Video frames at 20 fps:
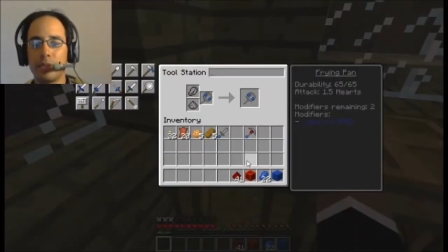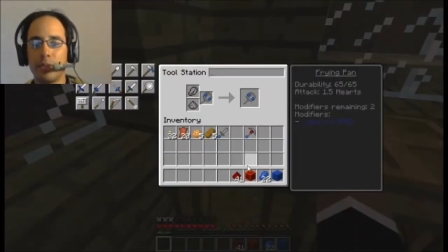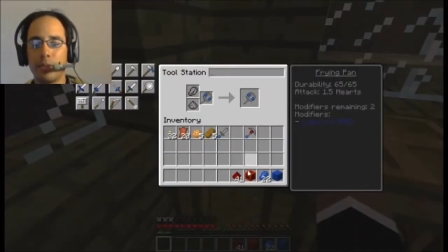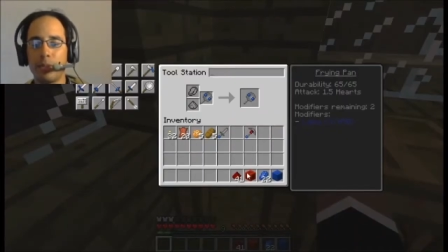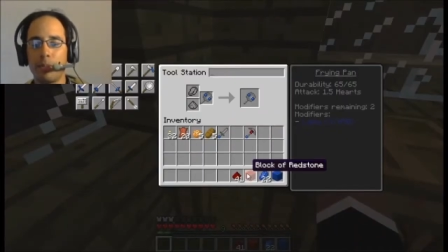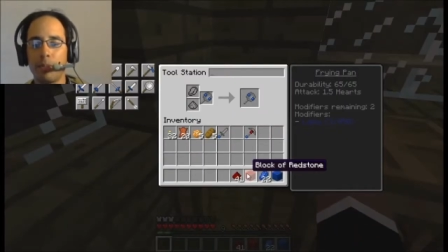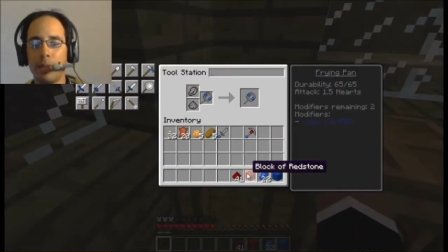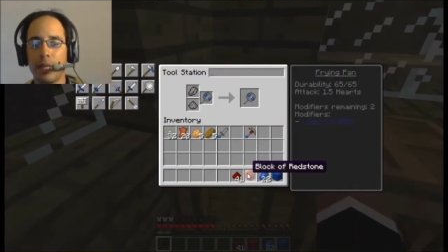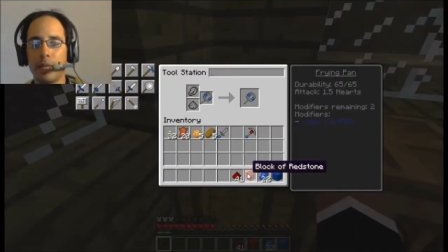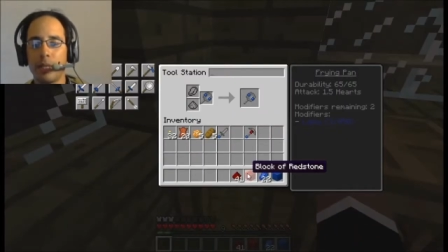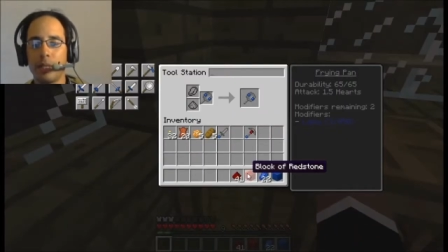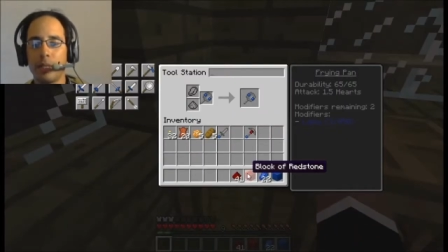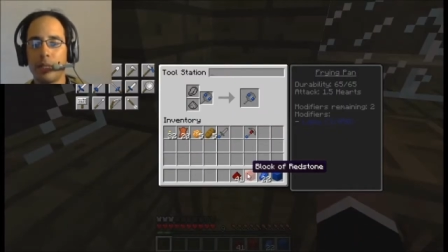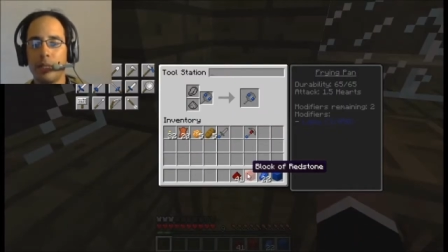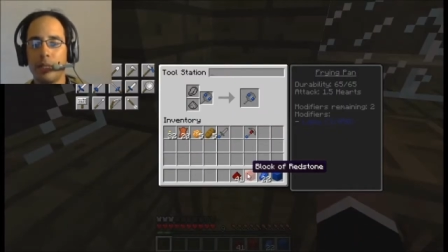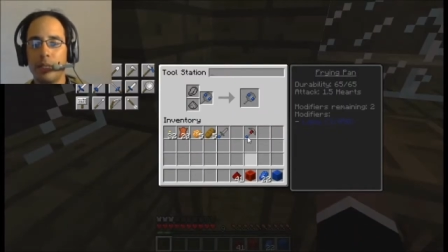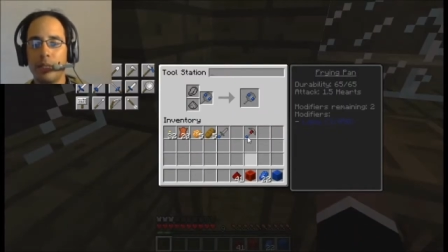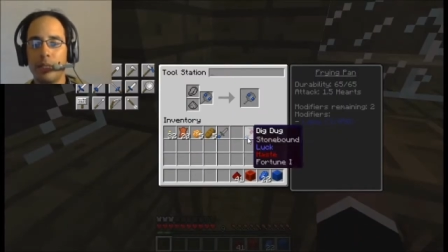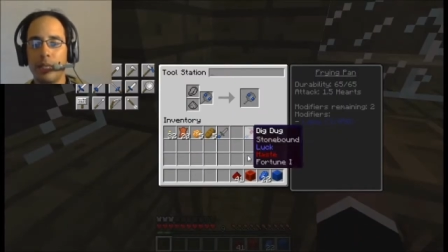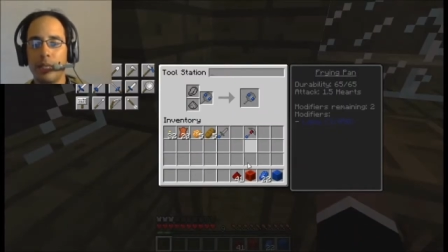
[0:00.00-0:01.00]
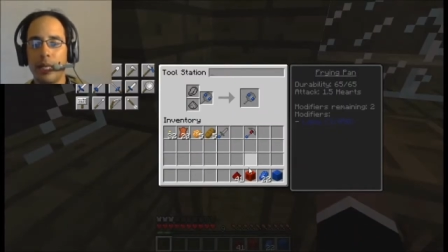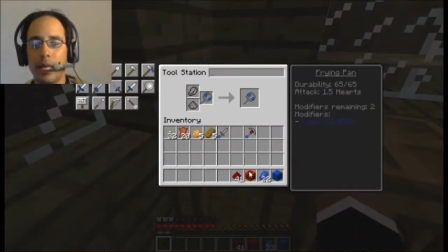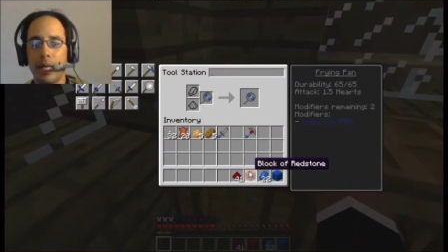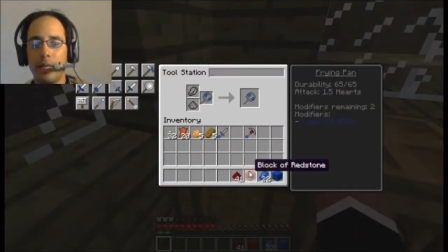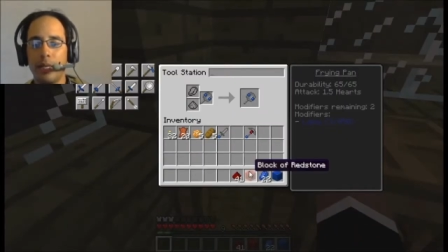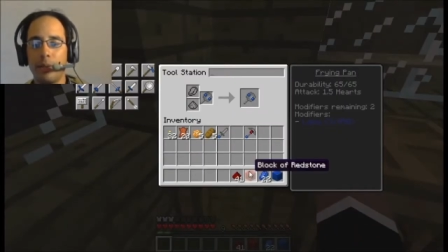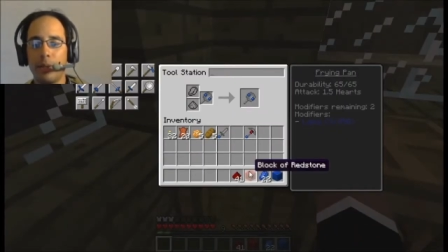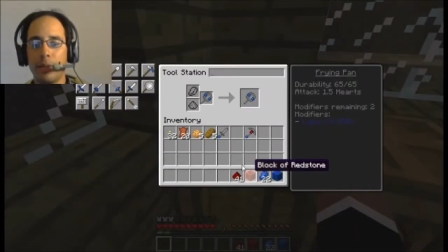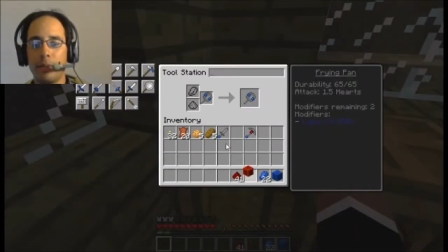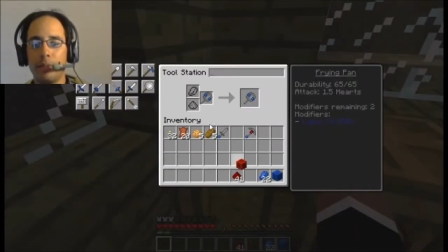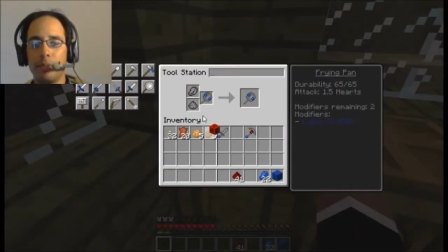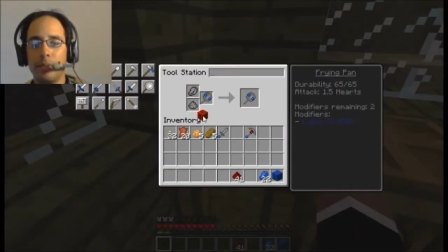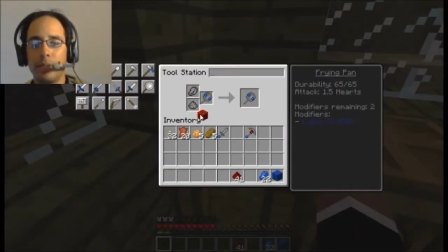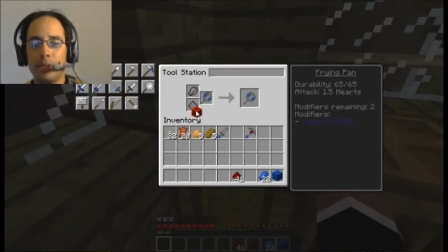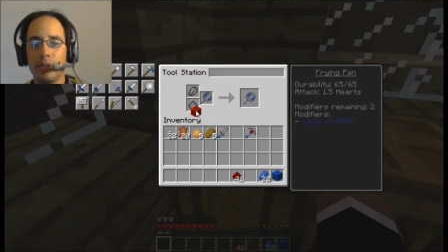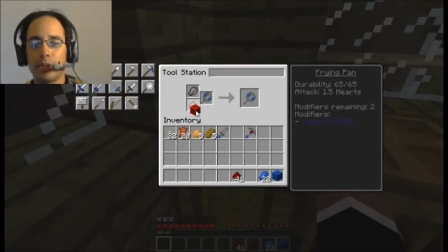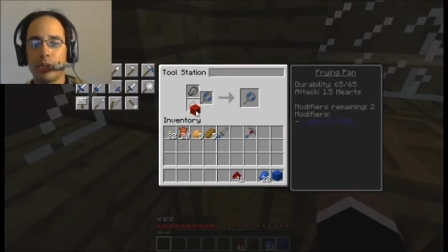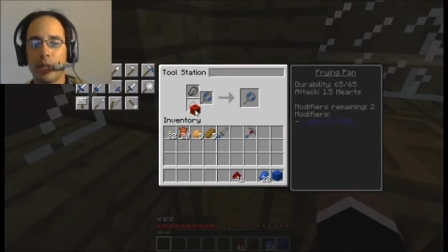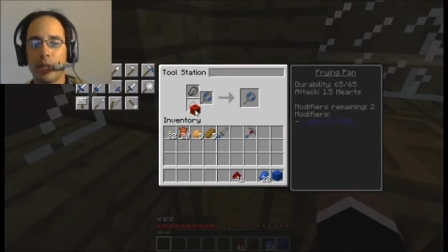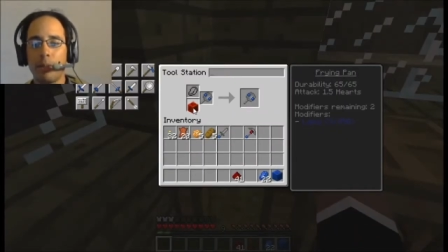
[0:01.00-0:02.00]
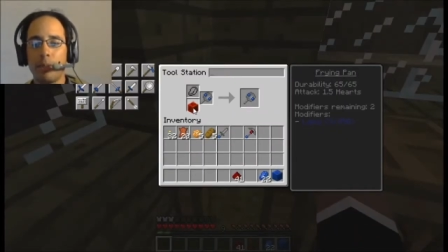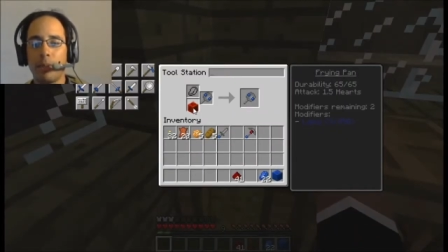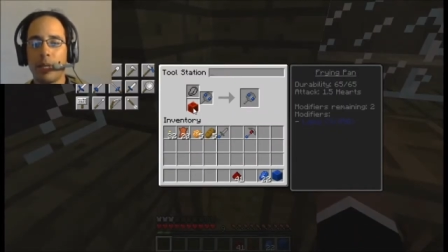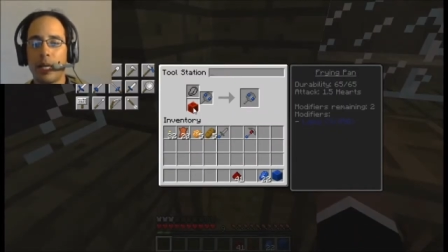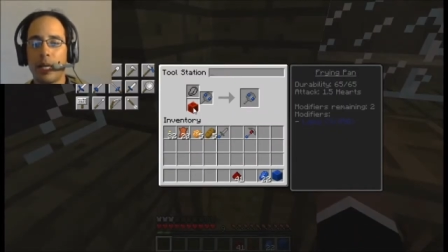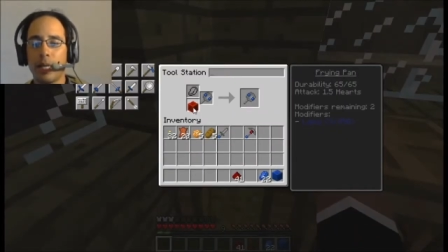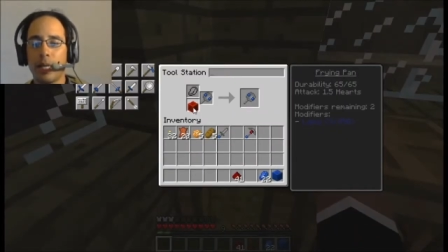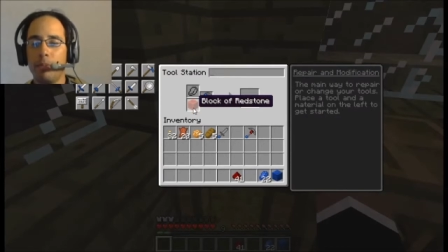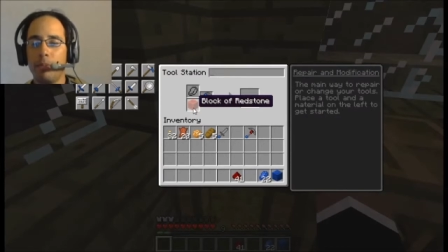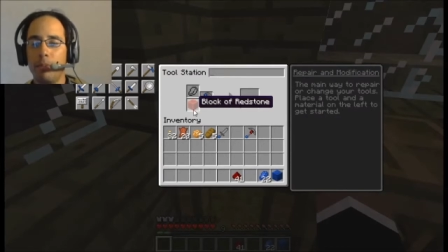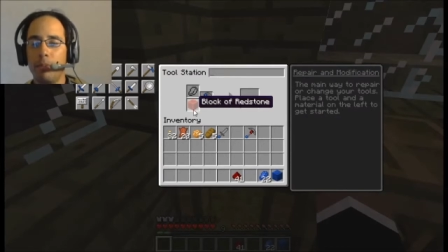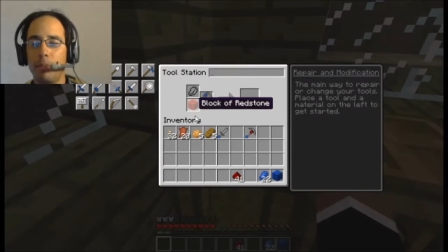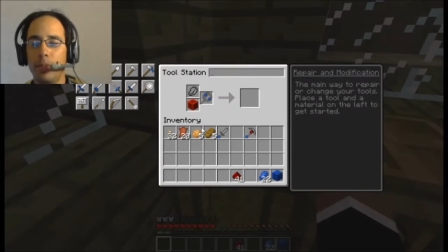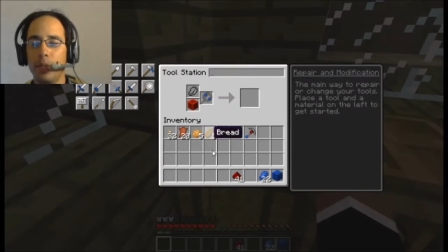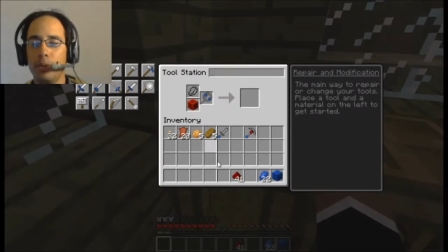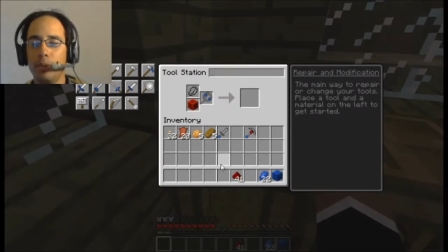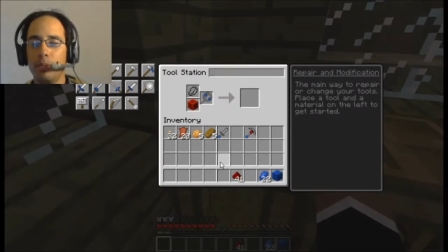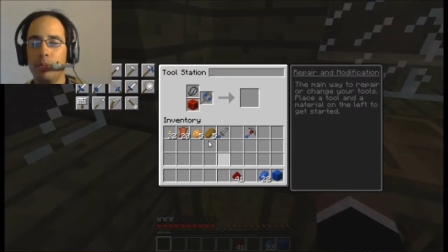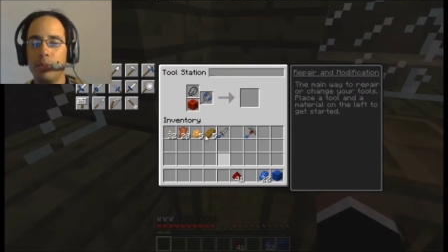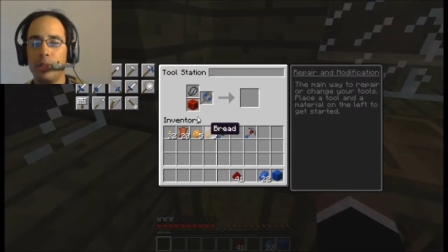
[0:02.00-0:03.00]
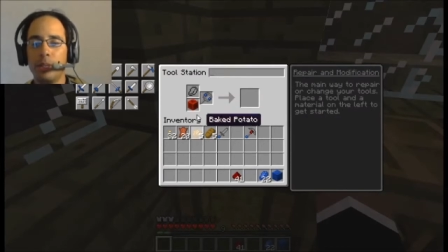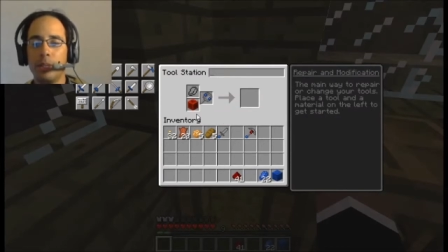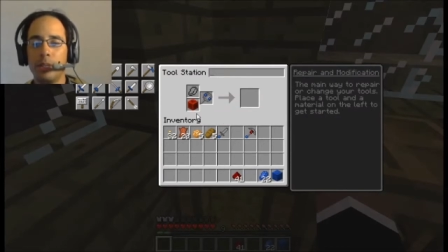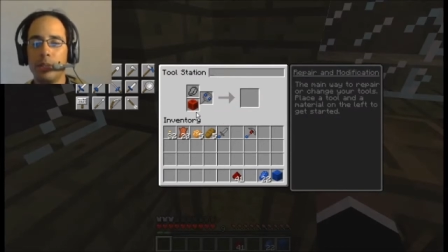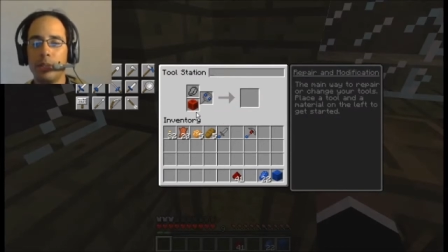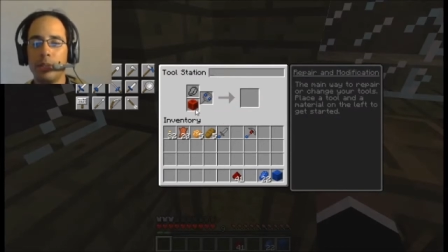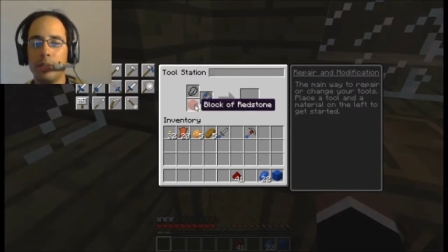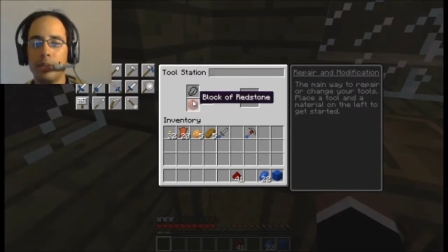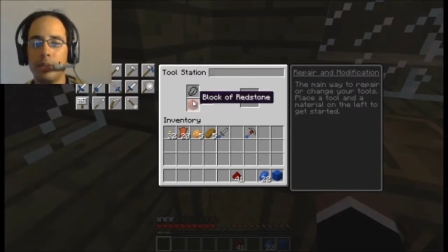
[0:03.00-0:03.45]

It was just fun to make. Ah, there we go. So I got my block. Boom.